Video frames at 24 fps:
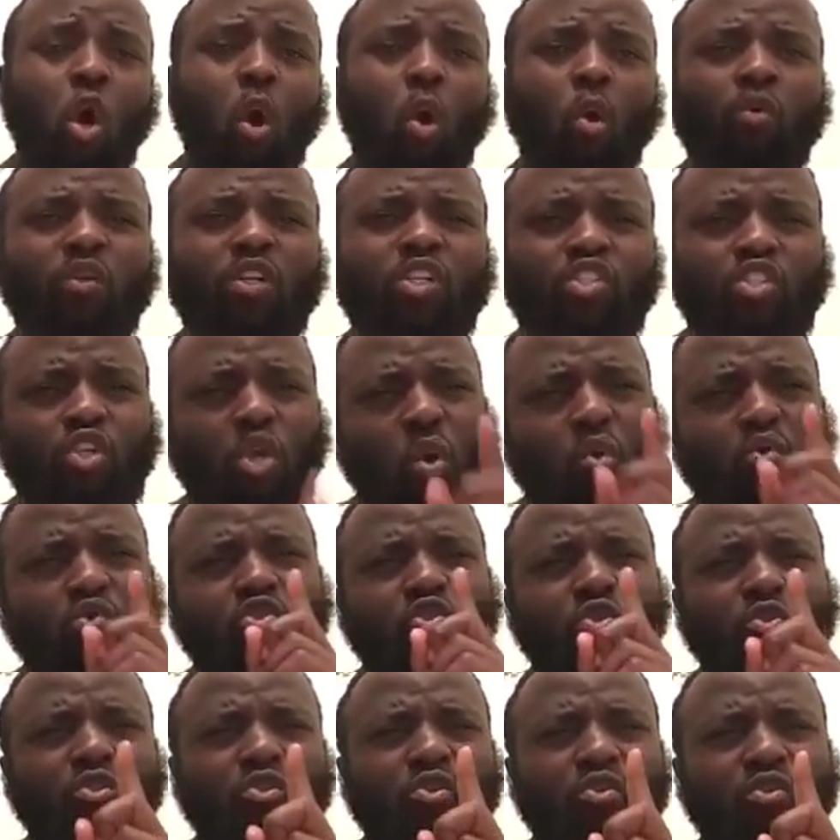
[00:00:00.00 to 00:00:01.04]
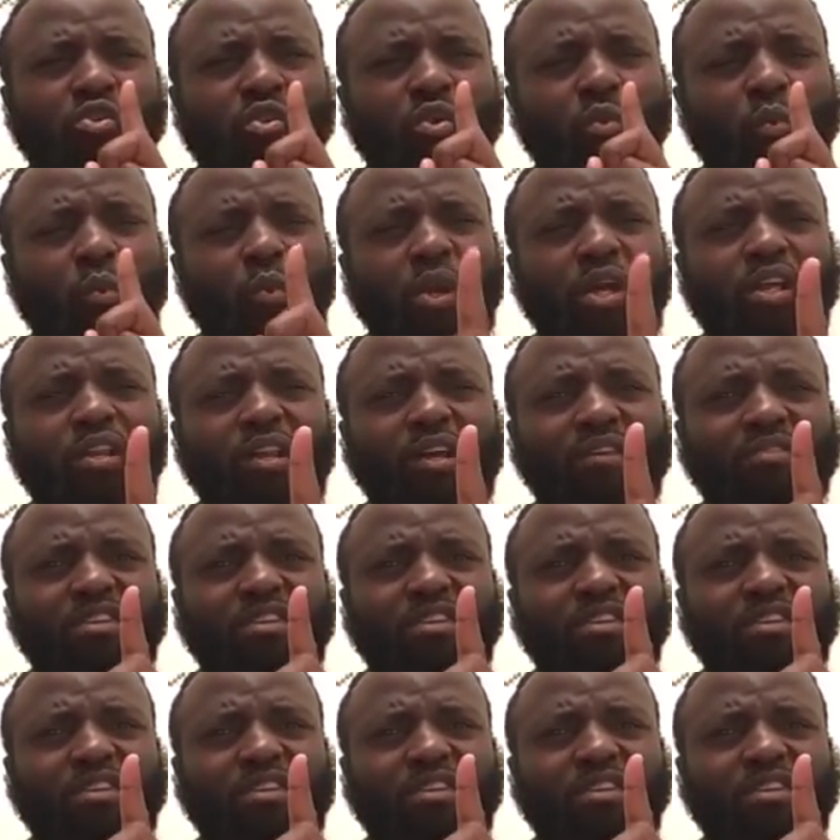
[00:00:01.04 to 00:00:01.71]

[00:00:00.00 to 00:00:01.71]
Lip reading: Only those who do the will